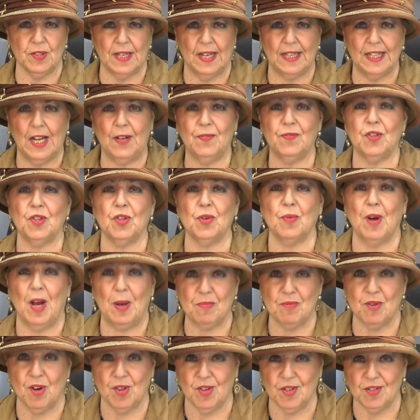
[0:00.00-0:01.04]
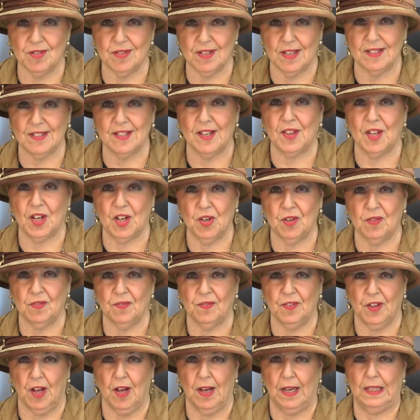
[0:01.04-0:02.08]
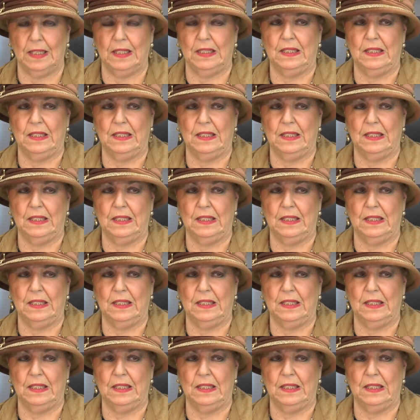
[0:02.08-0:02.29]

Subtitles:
They laughed at the Wright brothers. They said they couldn't fly.